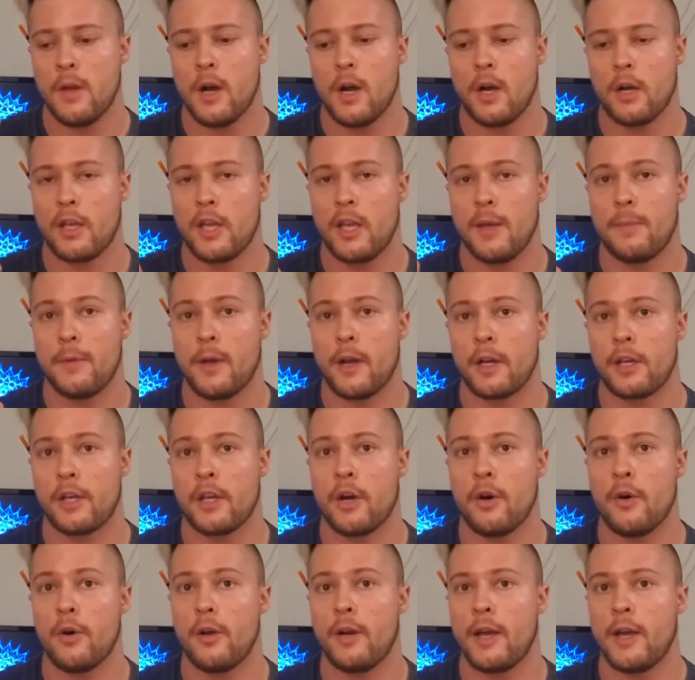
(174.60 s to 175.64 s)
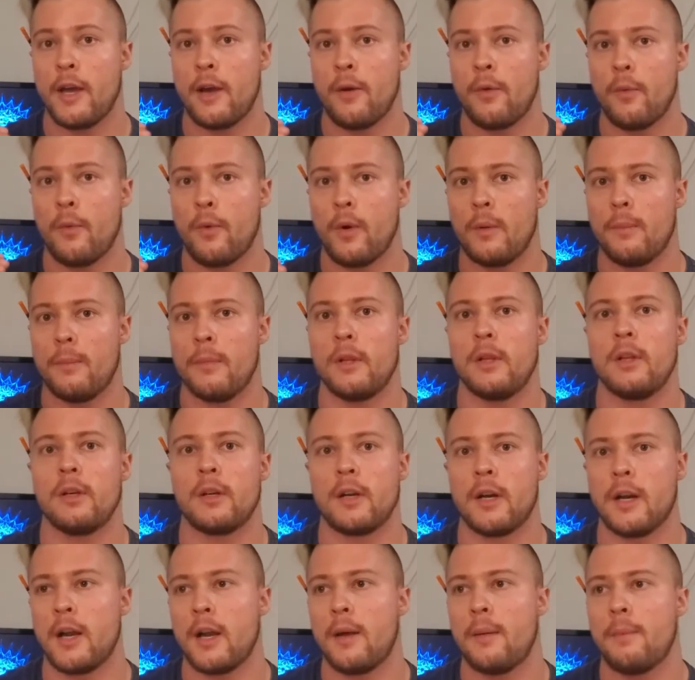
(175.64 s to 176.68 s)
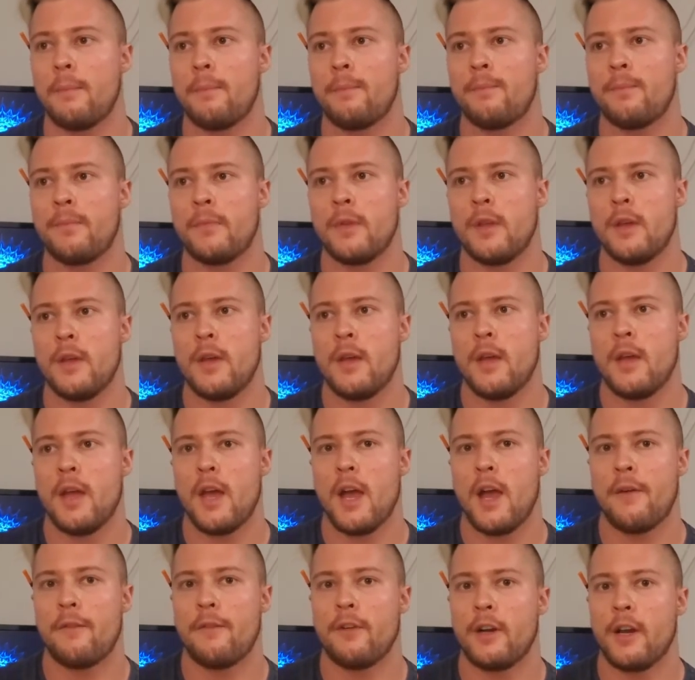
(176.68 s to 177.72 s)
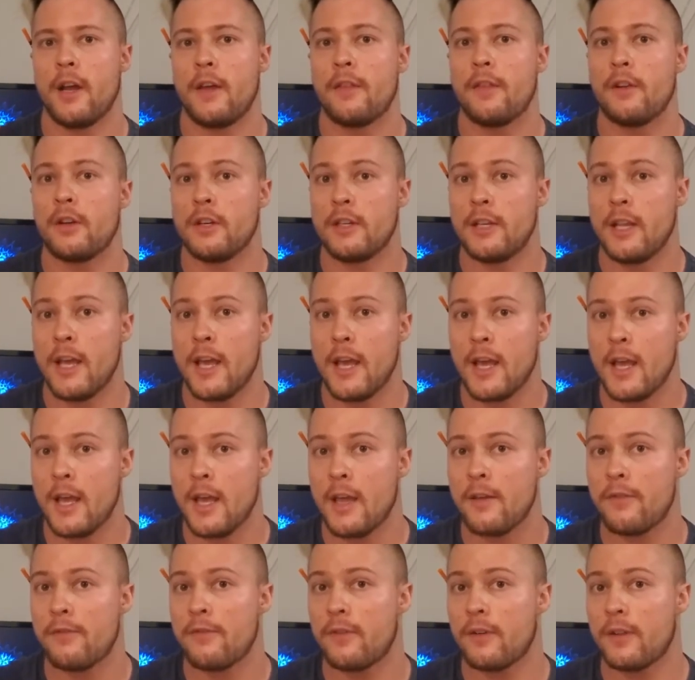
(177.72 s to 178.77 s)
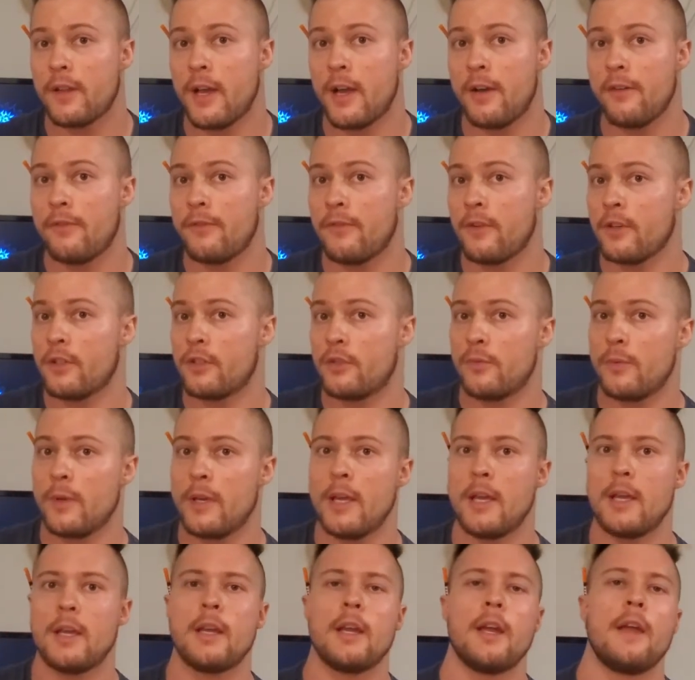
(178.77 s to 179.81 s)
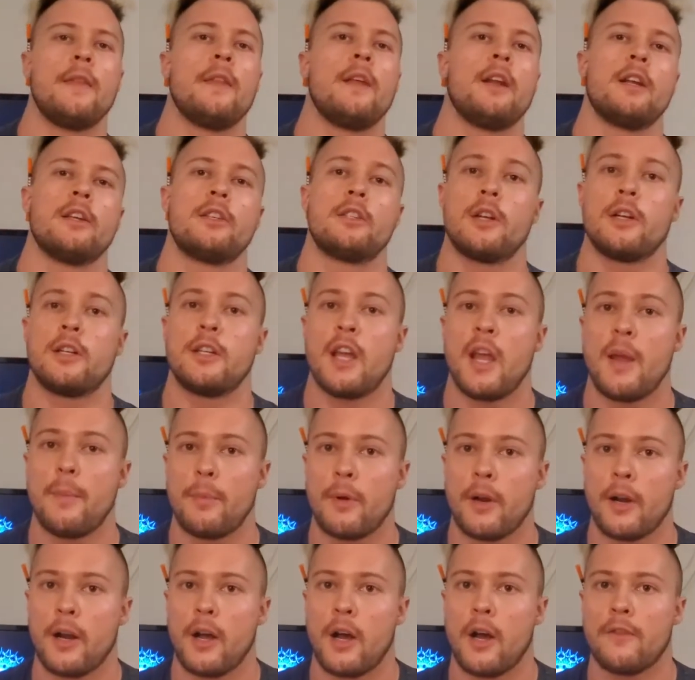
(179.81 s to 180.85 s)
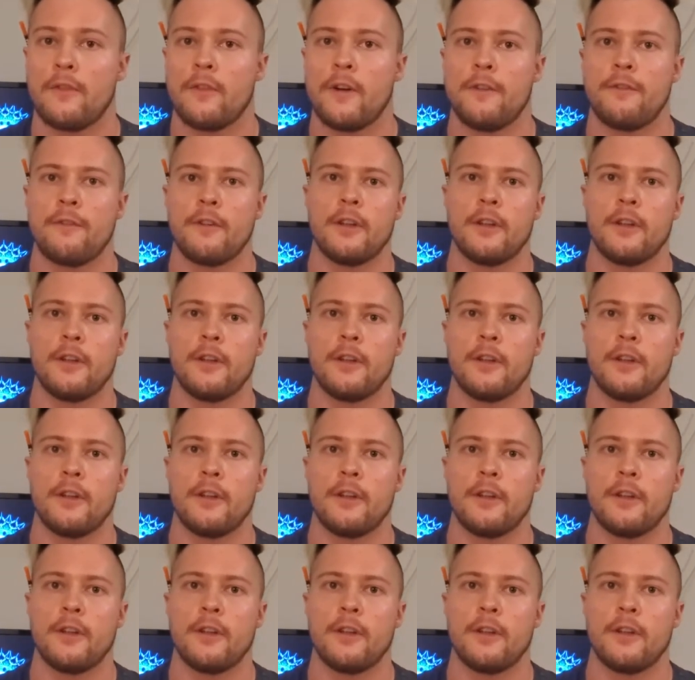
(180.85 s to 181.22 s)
keep that going at 1 milligram every other day for that first week, and then I start tapering off after